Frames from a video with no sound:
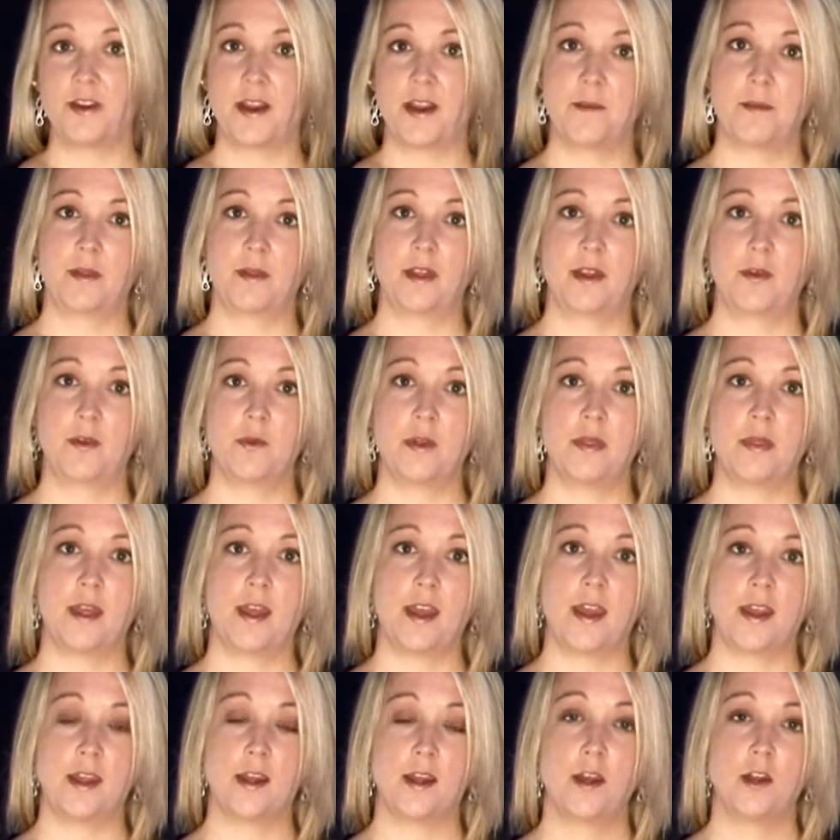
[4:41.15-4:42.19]
family when
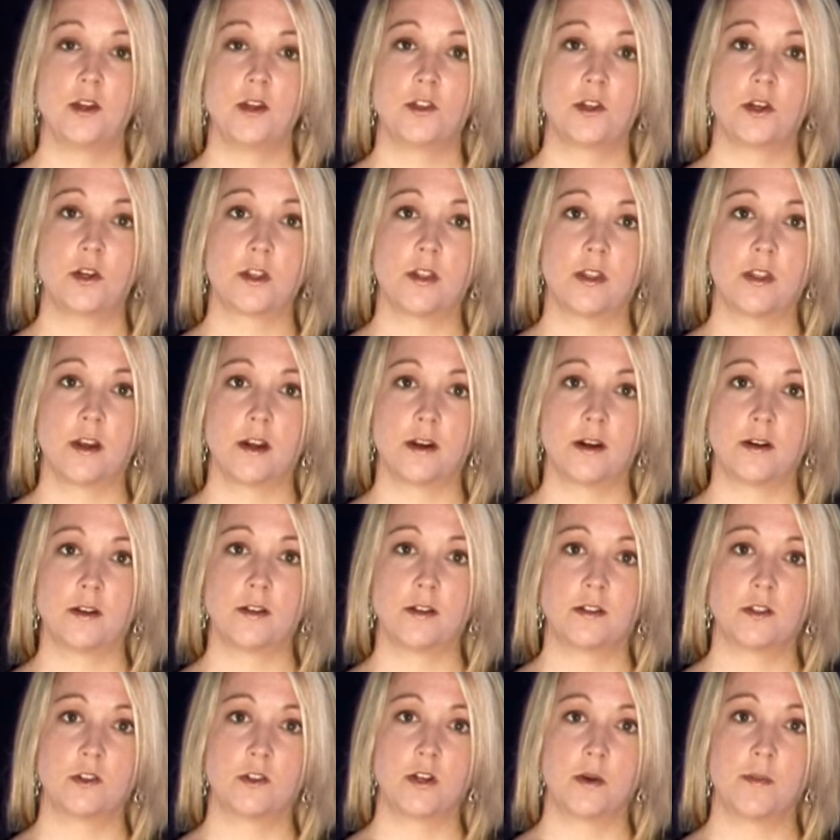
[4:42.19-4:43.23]
they took their
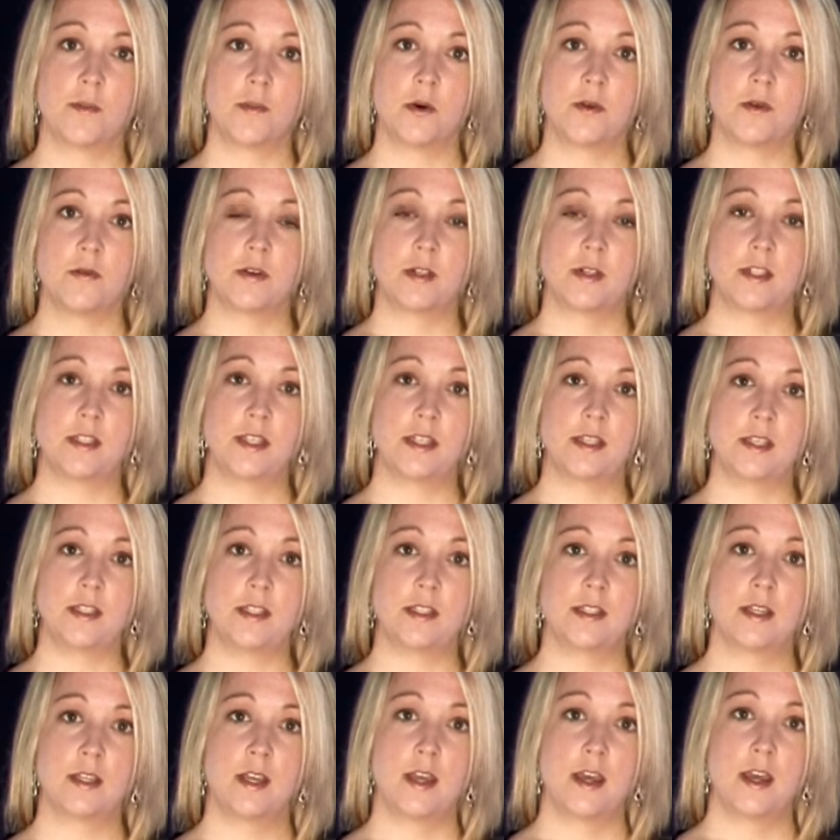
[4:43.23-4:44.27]
trip overseas
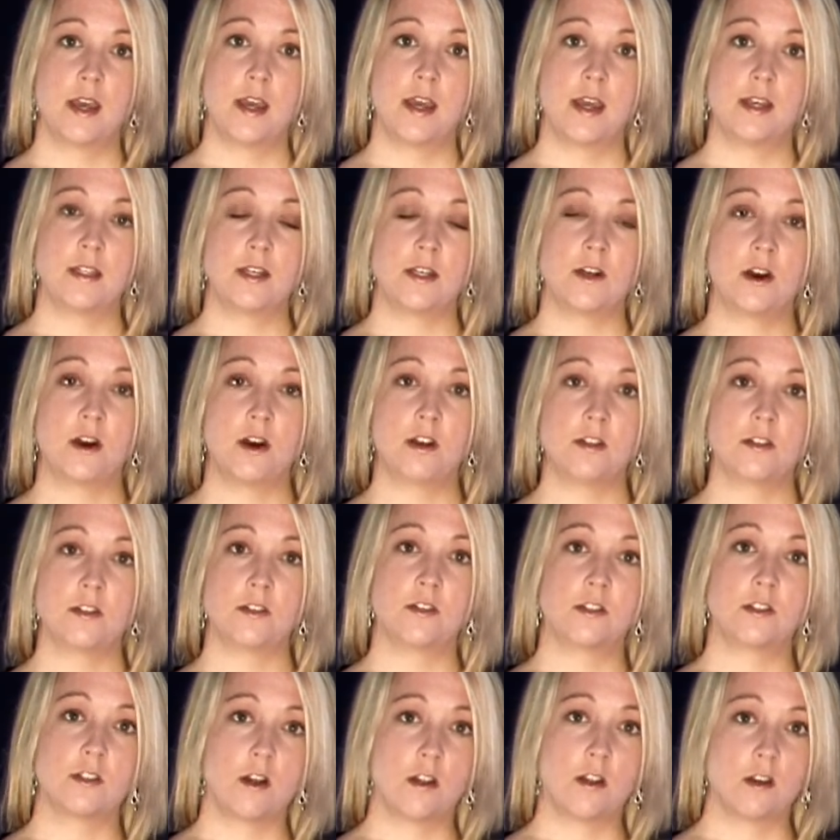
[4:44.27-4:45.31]
and did
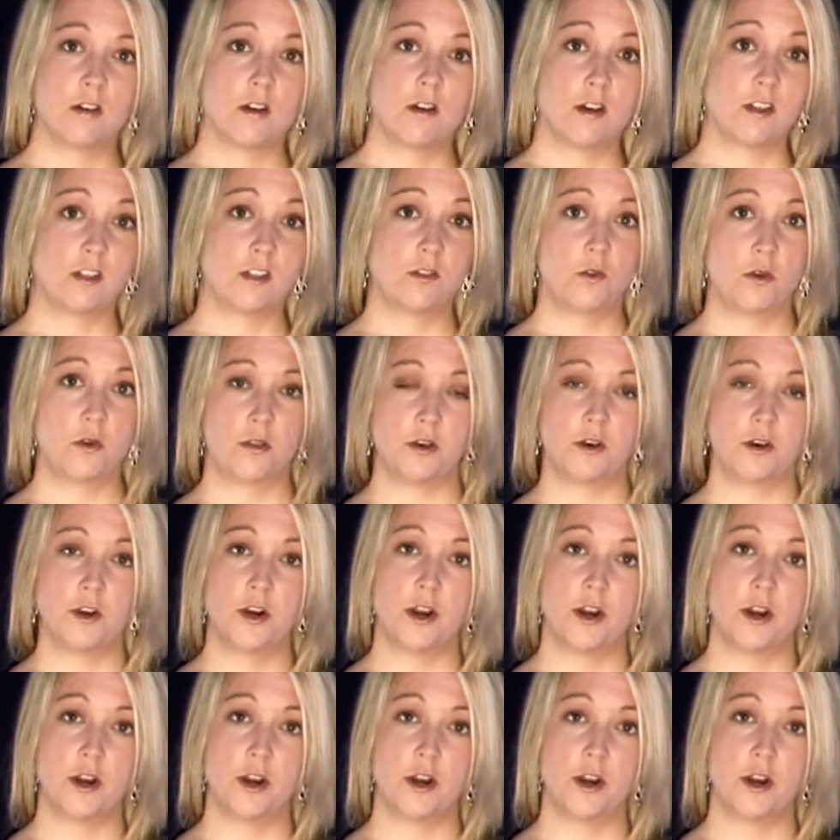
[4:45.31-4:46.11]
concerts all across Northern